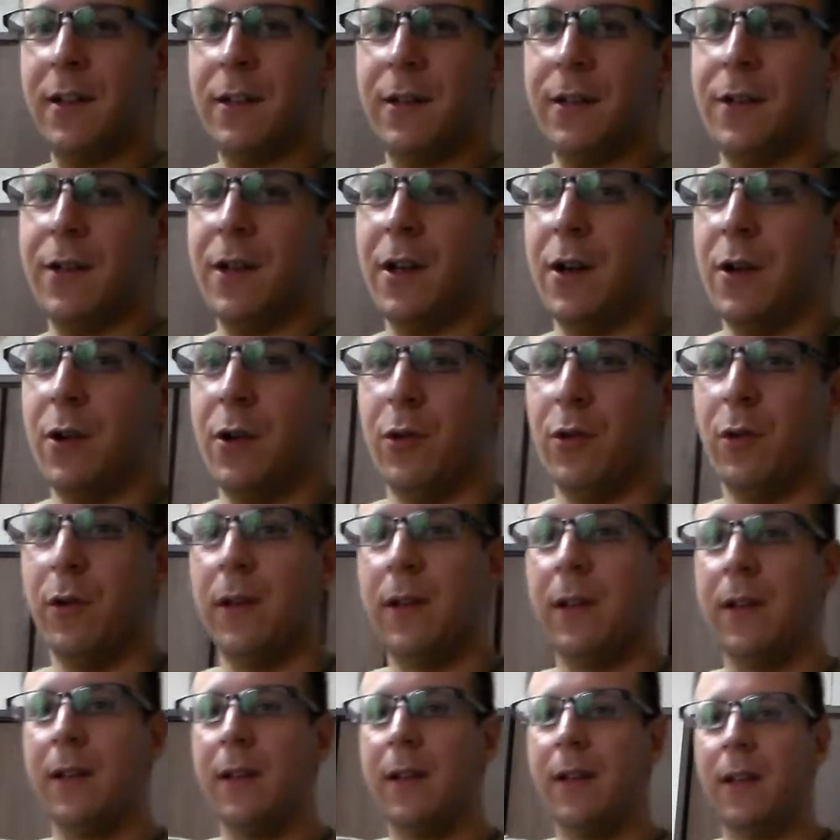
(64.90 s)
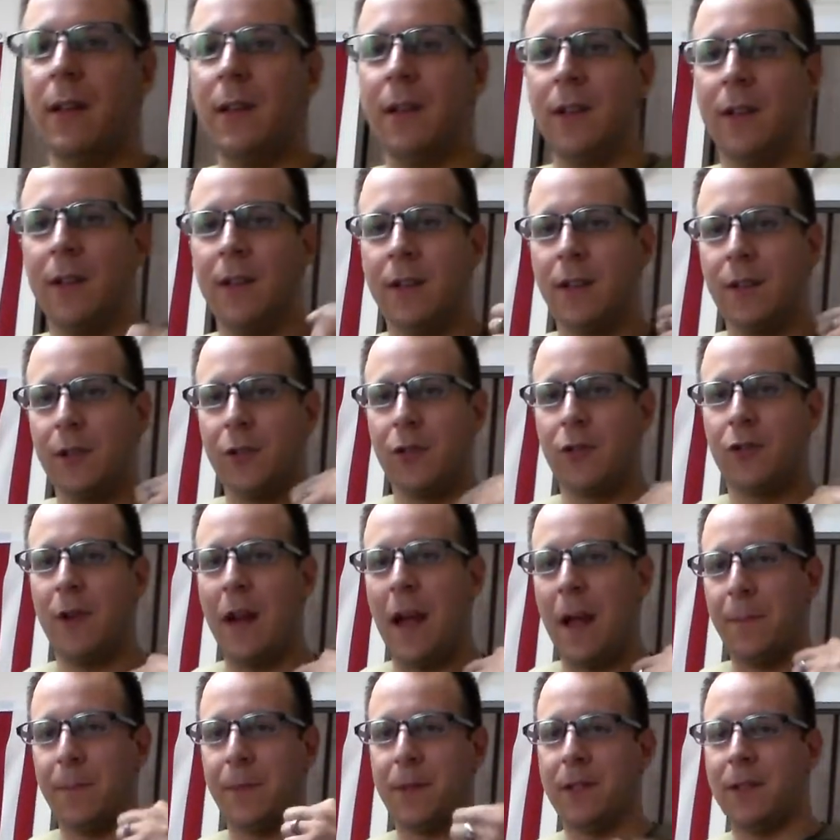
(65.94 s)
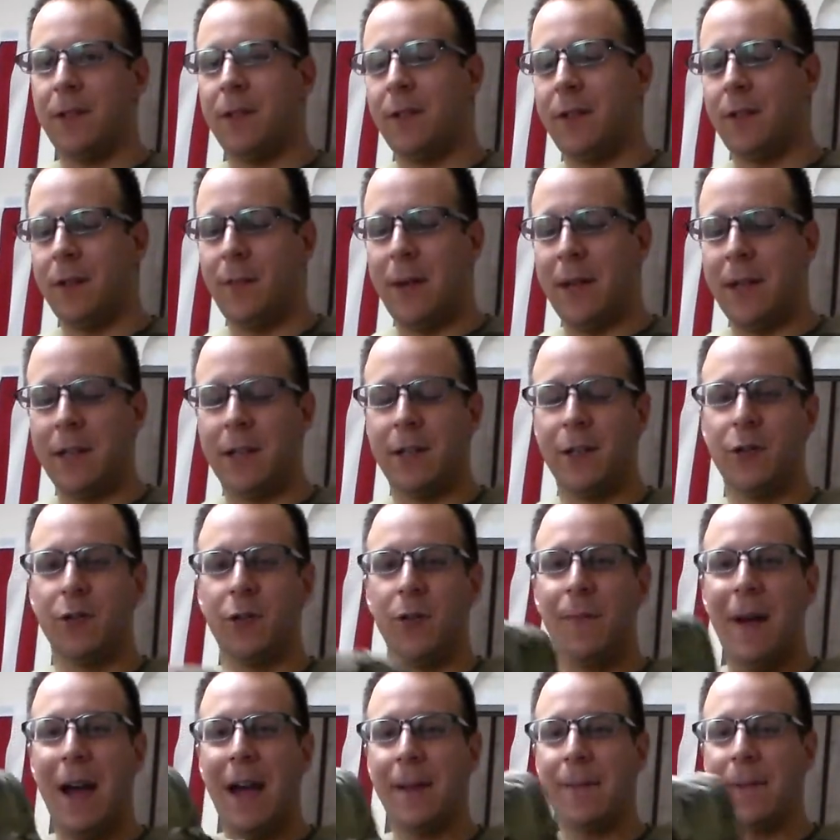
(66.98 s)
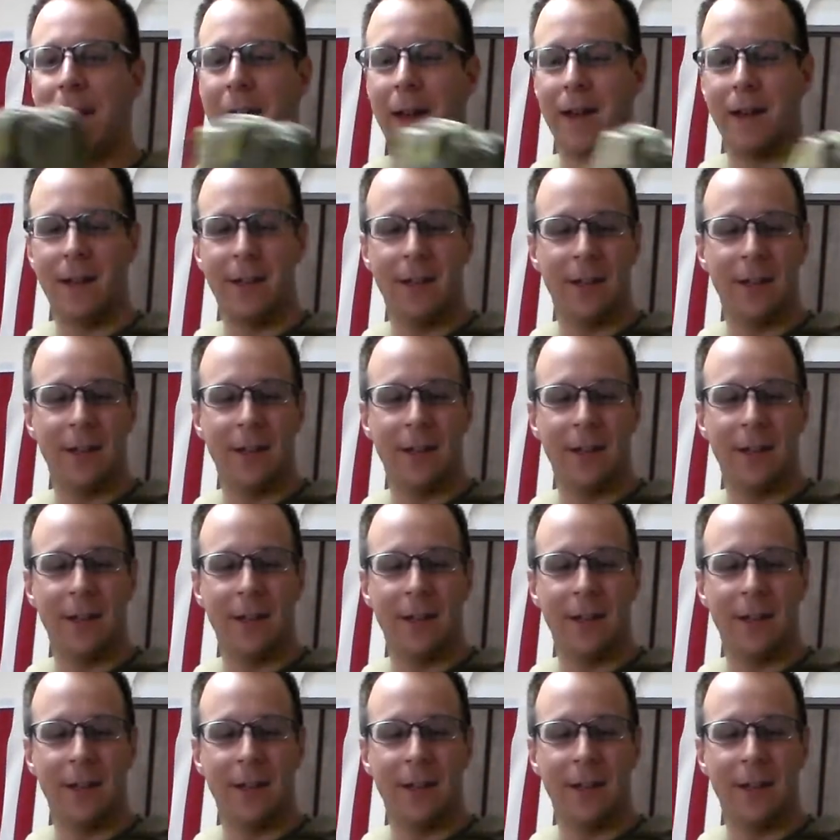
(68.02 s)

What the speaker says: no straps to make it into a backpack.